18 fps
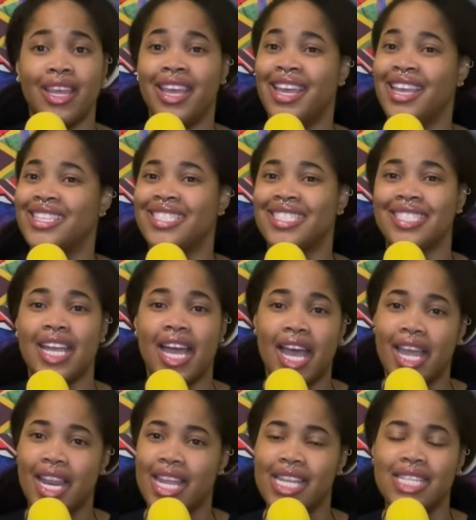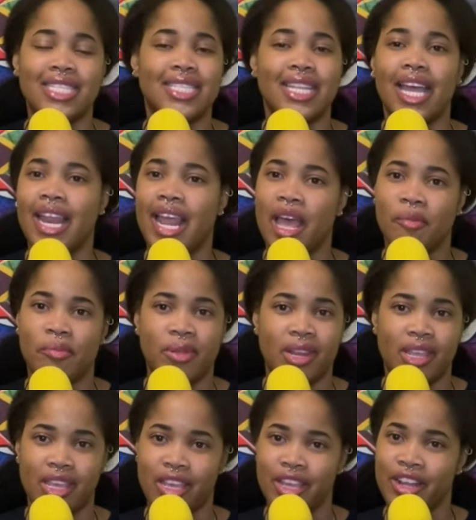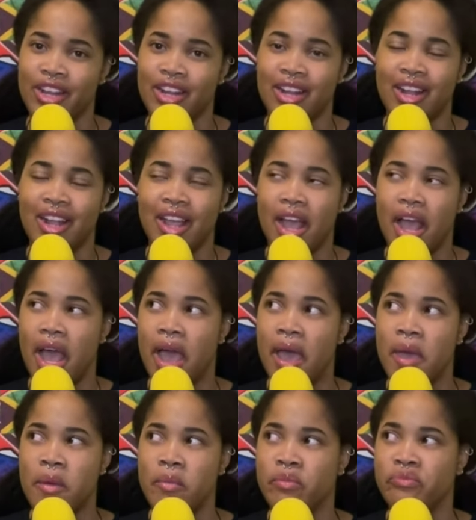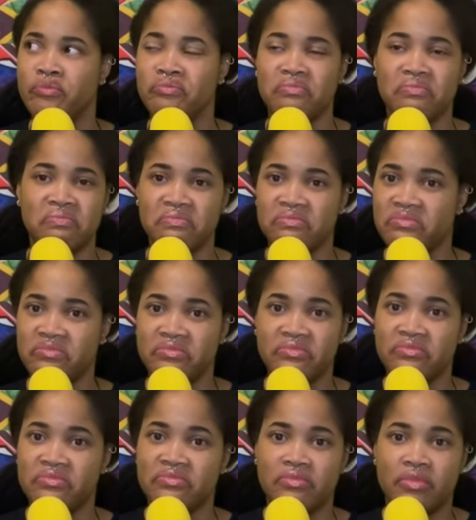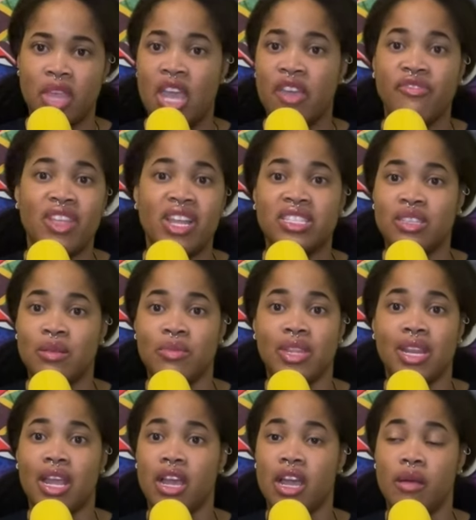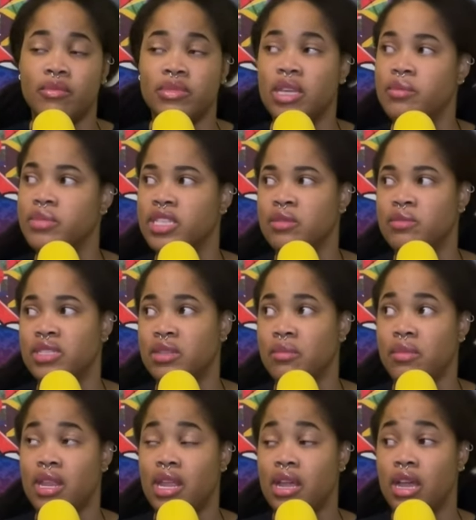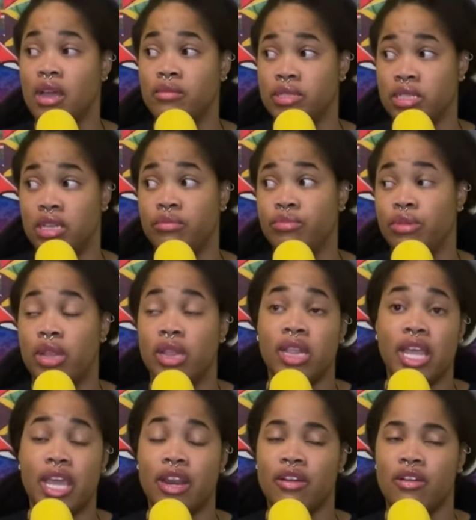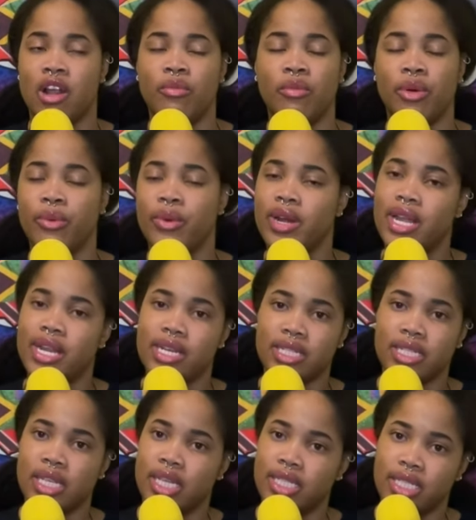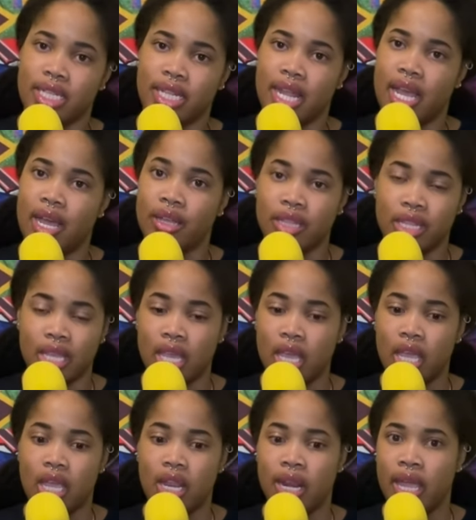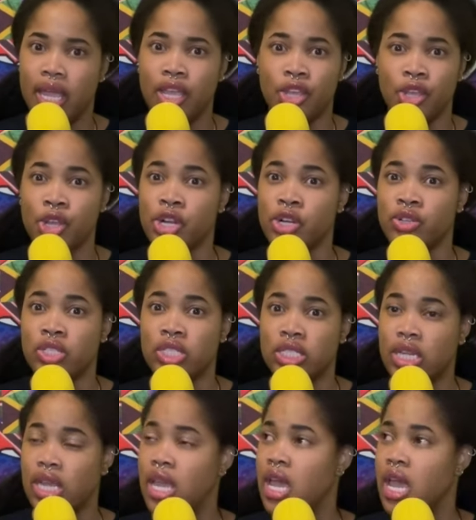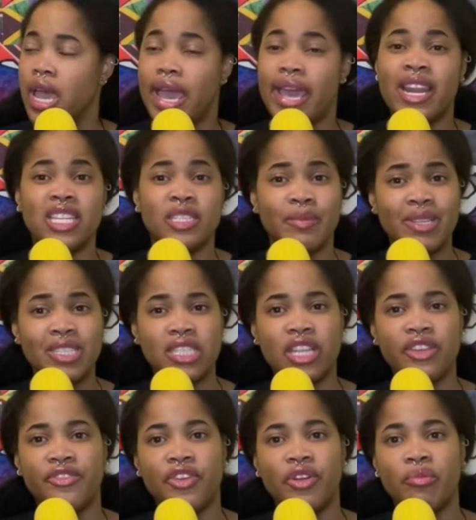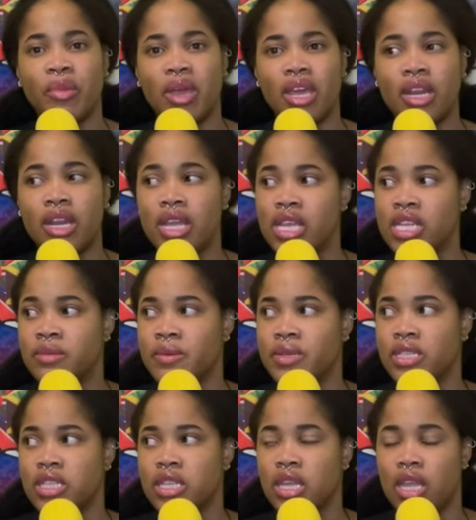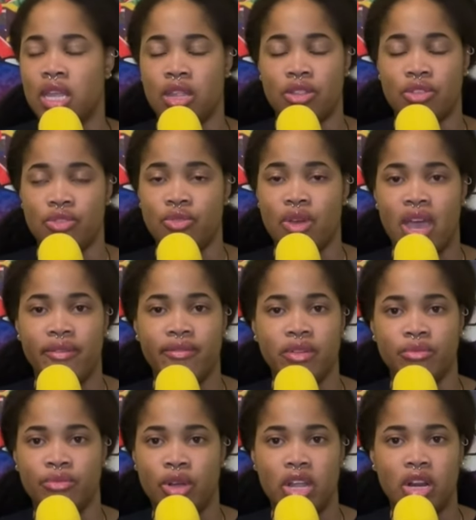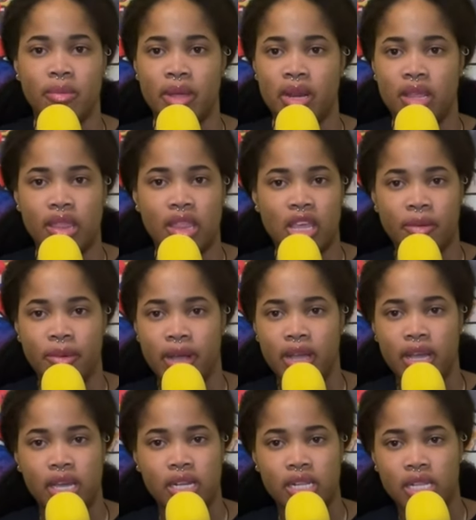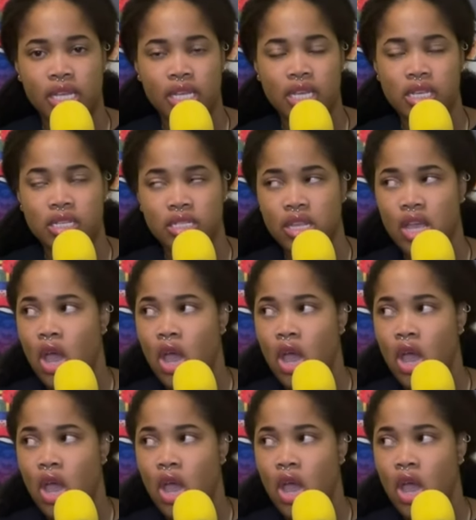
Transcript: it's not it's not happening here. I'm if that's something that comes up, it's gonna be something that comes up later on. But we're not discussing that out the gate. Like you're, and especially for men, especially, and you haven't brought up anything about cunnilingus.